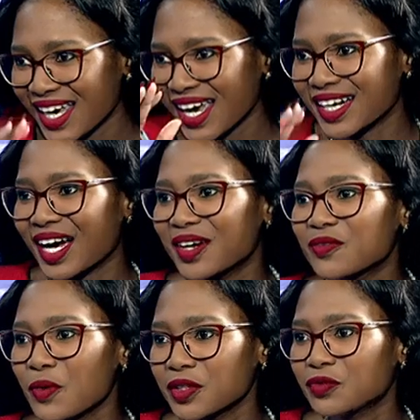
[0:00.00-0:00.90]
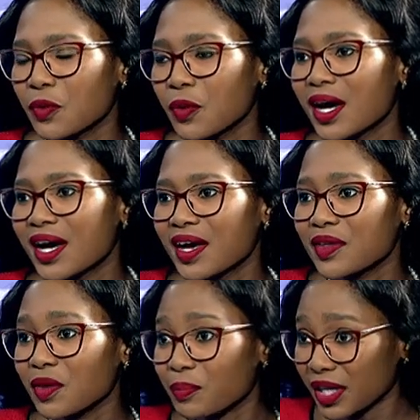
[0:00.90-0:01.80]
and kind of wait for
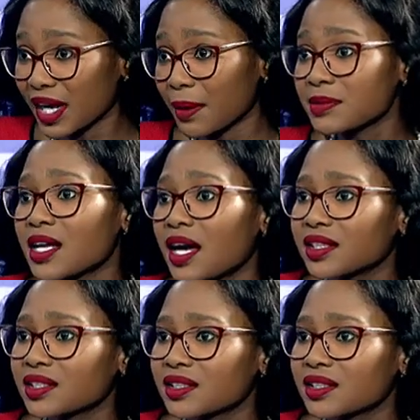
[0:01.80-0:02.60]
the bigger upside